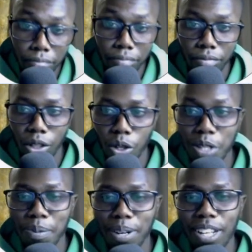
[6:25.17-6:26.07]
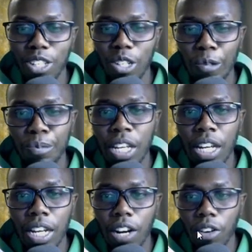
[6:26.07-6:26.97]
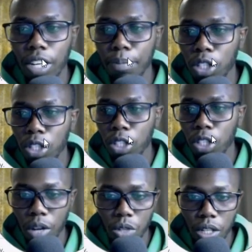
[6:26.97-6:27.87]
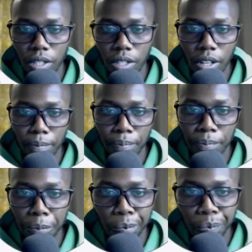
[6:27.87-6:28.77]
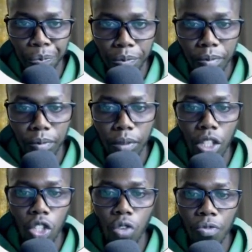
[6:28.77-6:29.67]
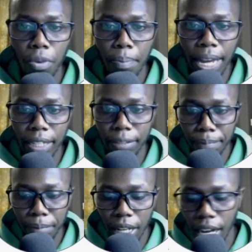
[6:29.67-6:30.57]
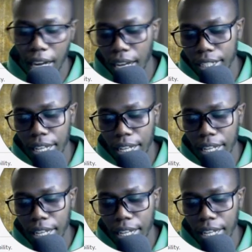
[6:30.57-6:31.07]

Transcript: explanation. Now let me show you how to register. So for mine, say I